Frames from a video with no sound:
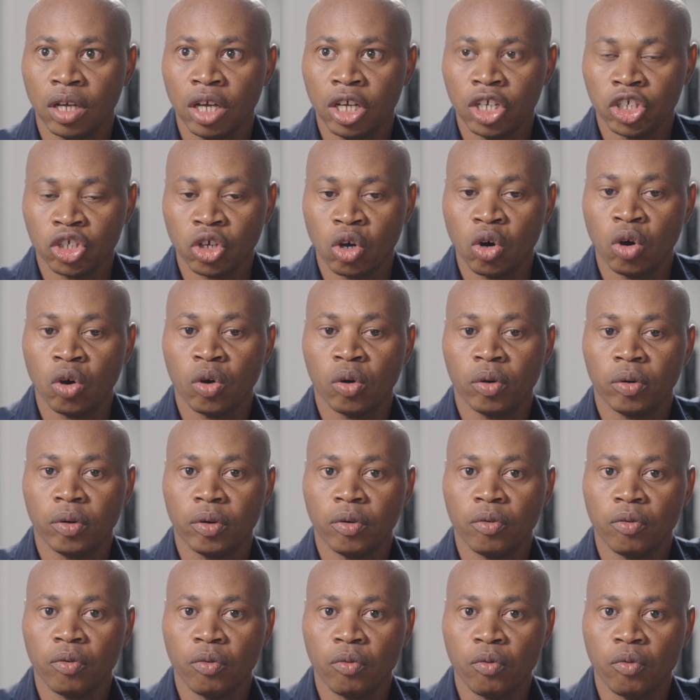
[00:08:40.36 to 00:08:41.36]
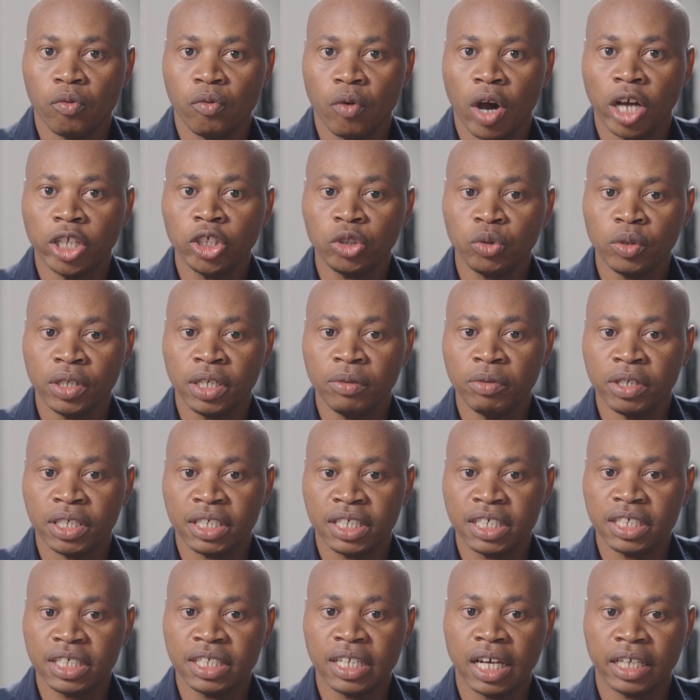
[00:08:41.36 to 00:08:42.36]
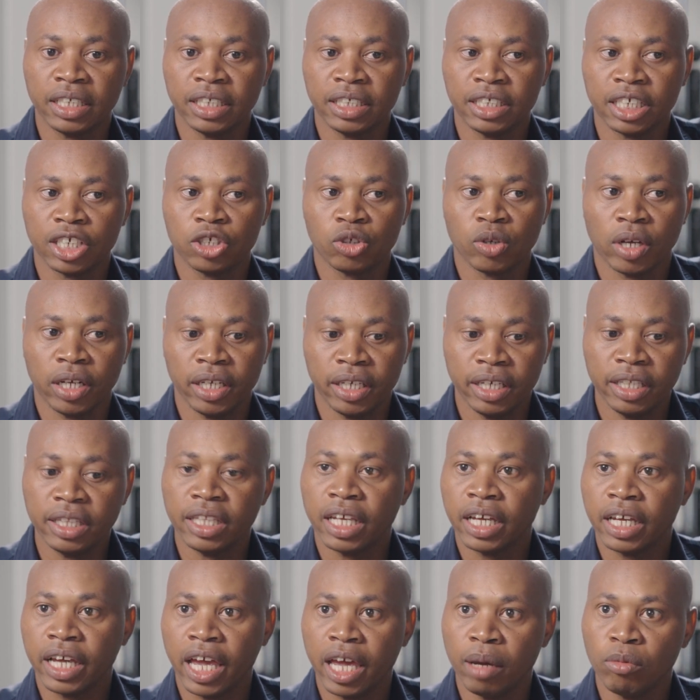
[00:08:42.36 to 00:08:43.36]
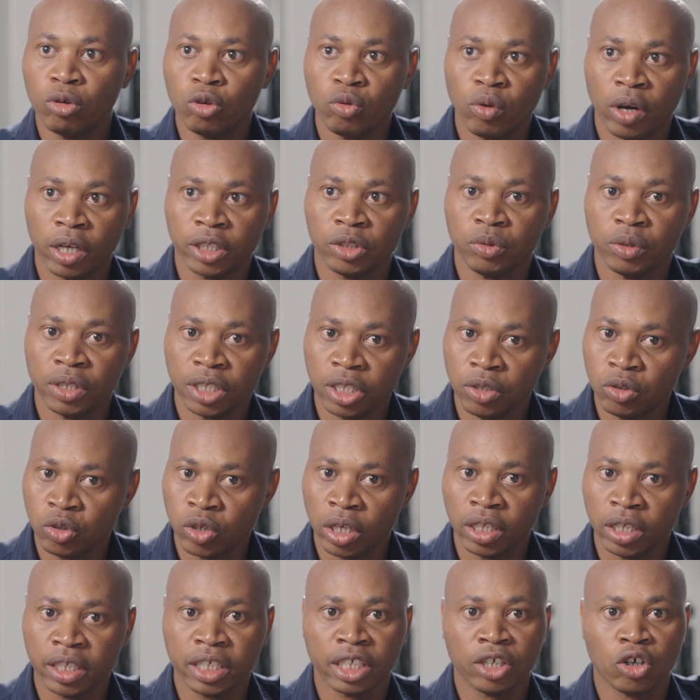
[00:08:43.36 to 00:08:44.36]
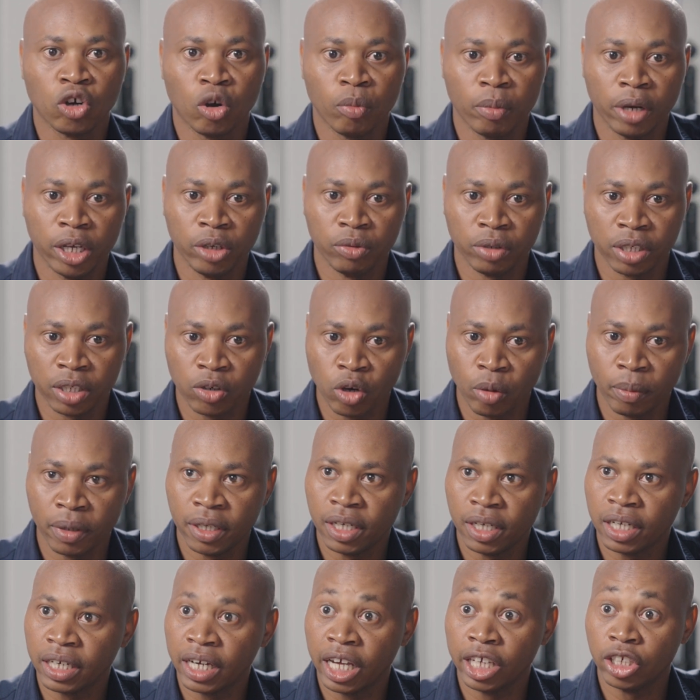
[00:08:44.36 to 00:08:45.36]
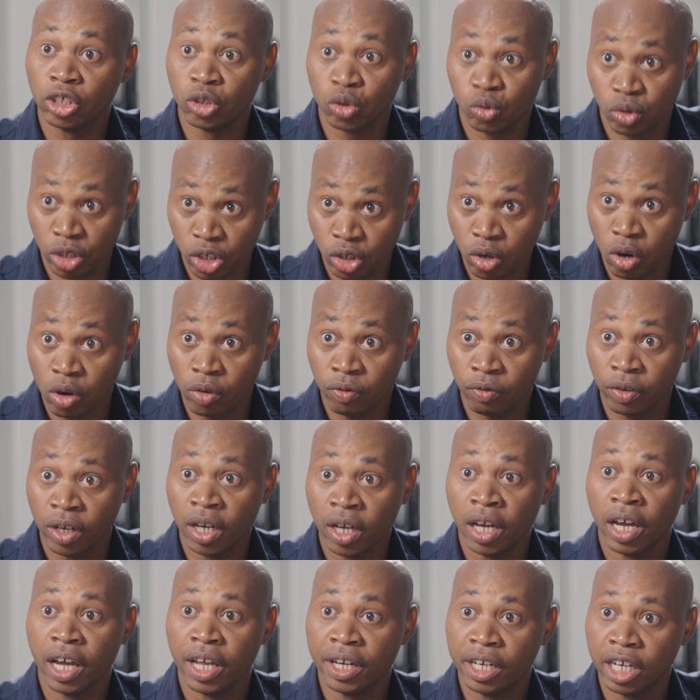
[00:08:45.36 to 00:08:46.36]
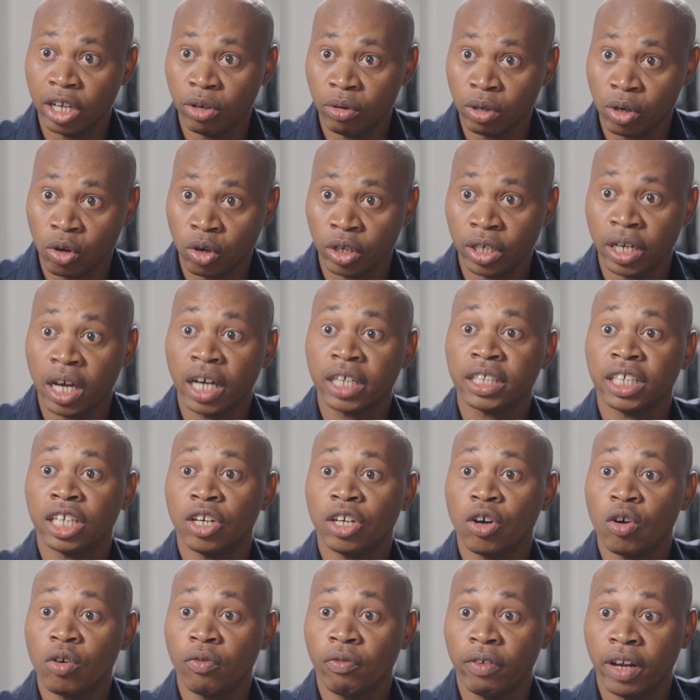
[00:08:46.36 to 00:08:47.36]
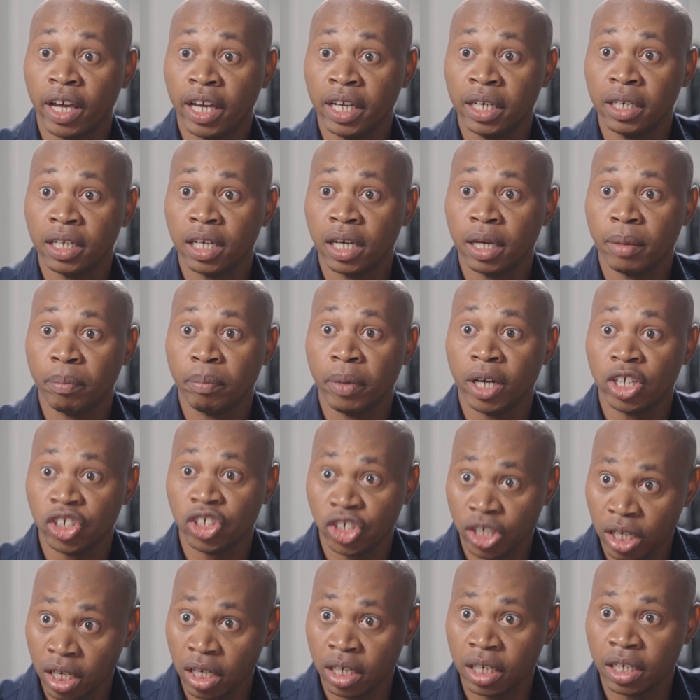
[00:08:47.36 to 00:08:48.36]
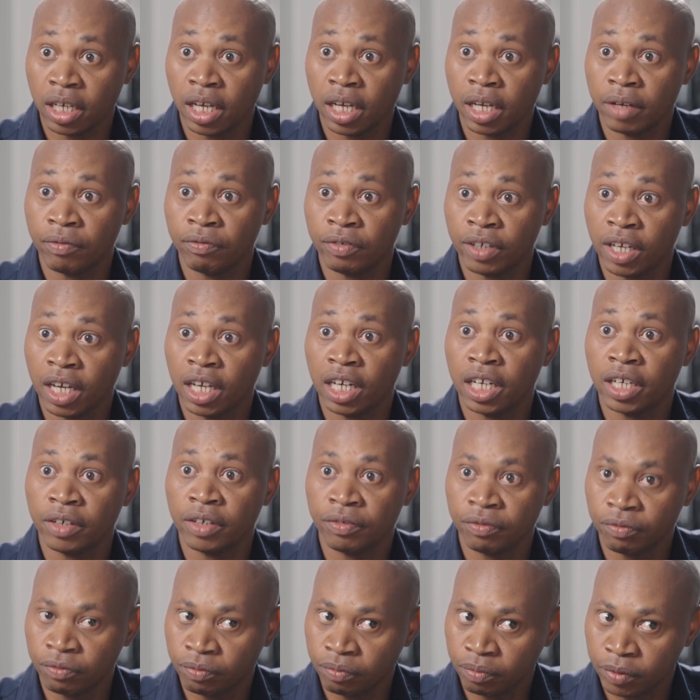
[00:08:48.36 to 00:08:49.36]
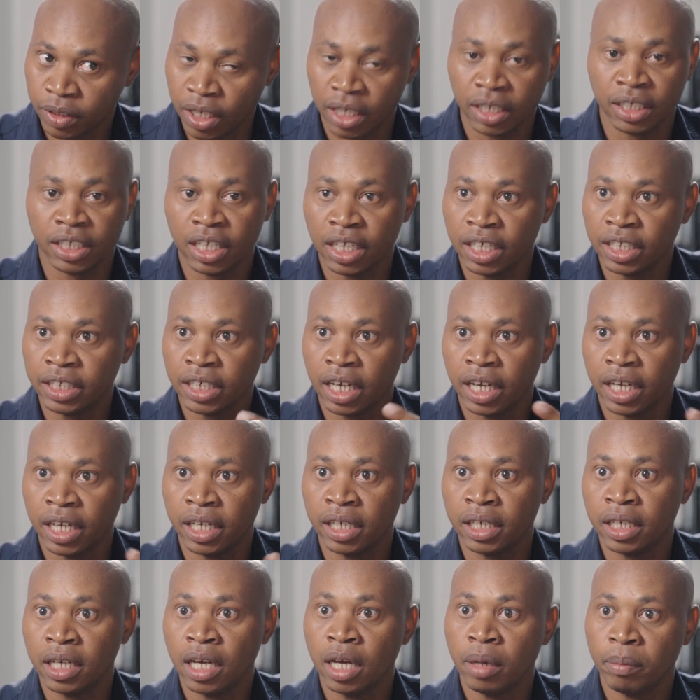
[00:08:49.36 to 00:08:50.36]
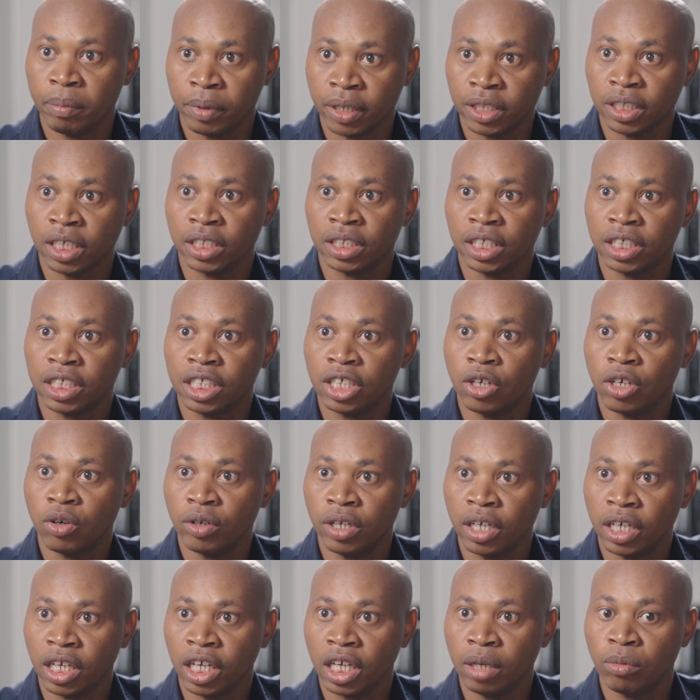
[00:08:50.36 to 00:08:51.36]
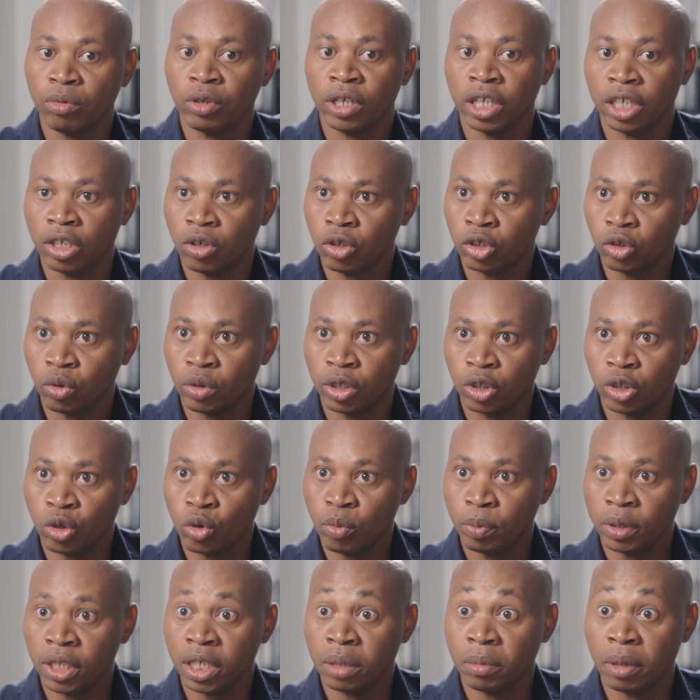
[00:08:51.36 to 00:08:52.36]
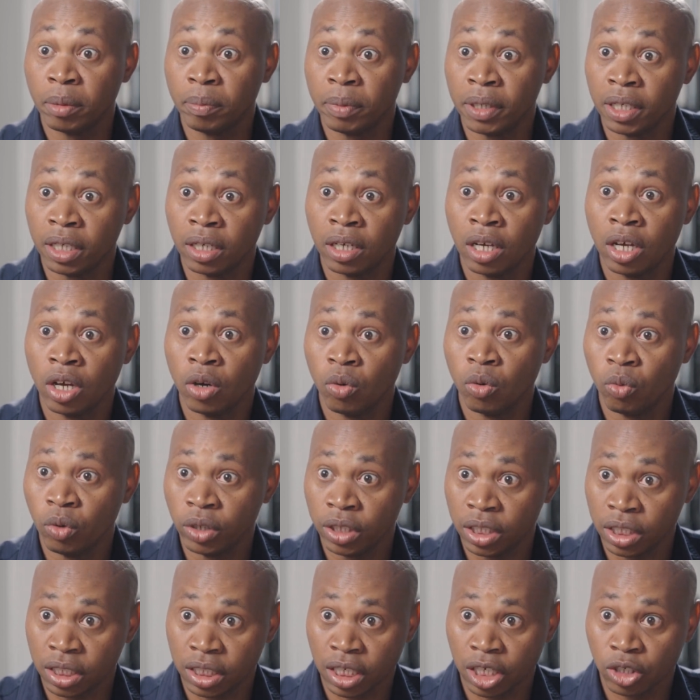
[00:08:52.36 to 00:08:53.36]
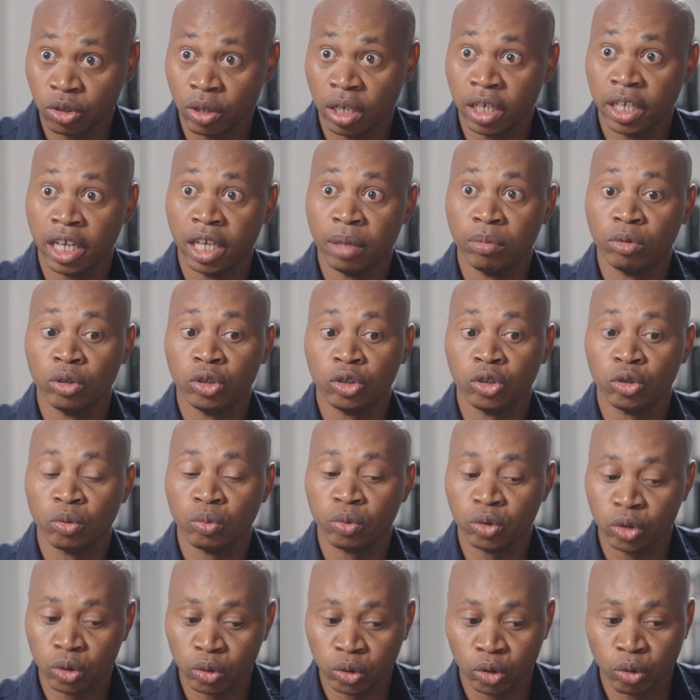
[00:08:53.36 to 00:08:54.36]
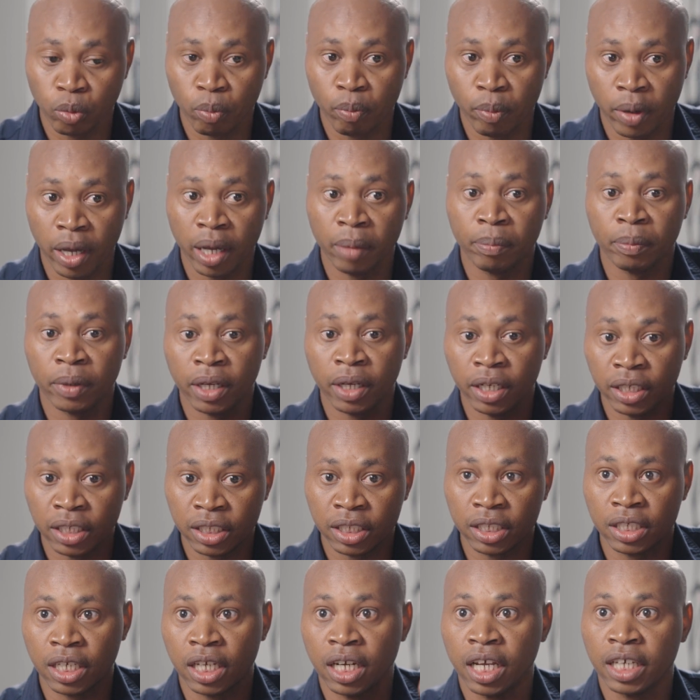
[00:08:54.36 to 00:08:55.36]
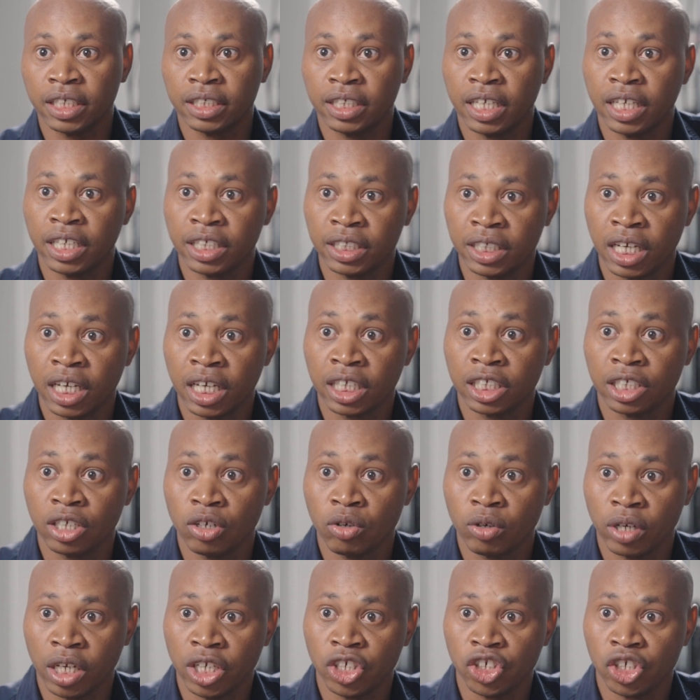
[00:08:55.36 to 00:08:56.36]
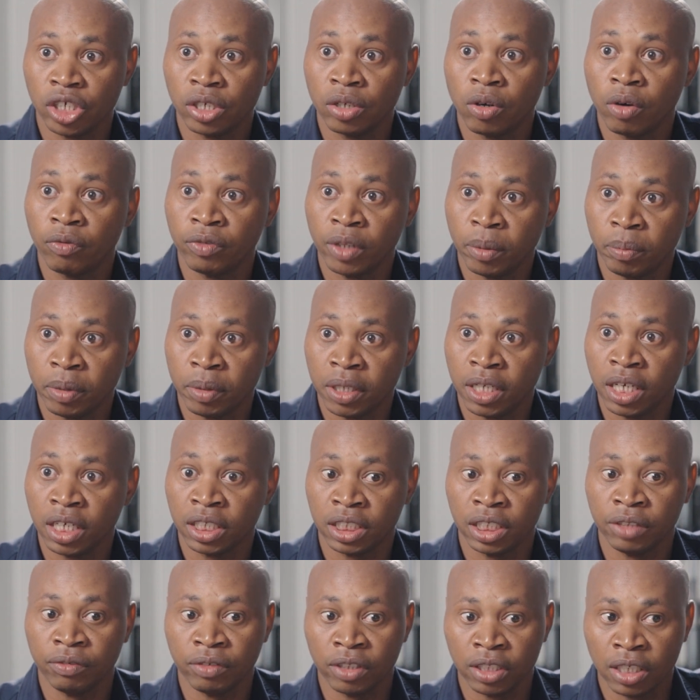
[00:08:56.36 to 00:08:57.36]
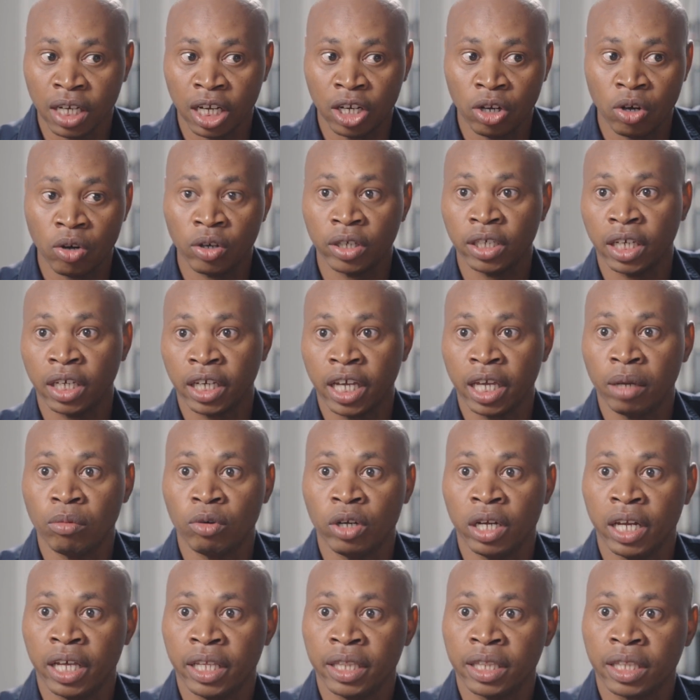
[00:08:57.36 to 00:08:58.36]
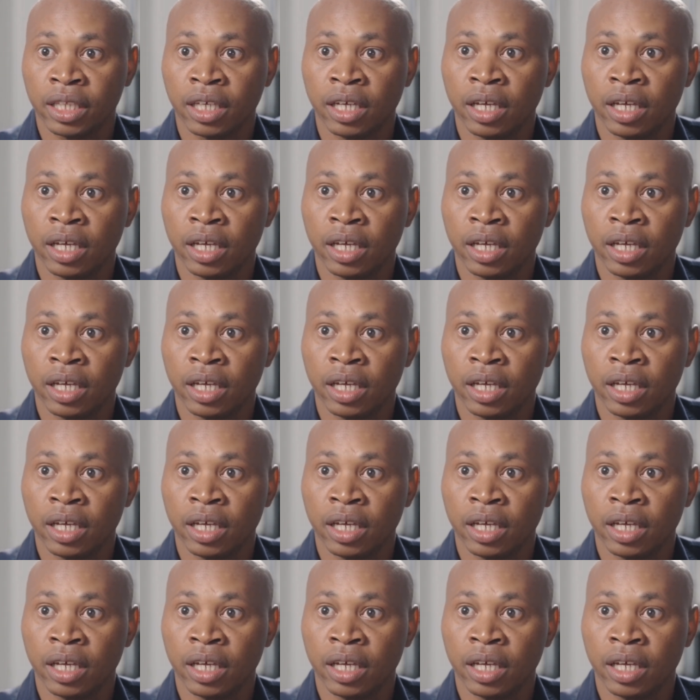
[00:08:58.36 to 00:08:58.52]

So once we see that it's actually in the cable, what we usually recommend, the client to switch off, and then we conduct an offline partial VLF, tan delta, and pressure testing on the cable. And also we do PD mapping, which is actually able to map and tell us the exact location of the PD activity along the cable length.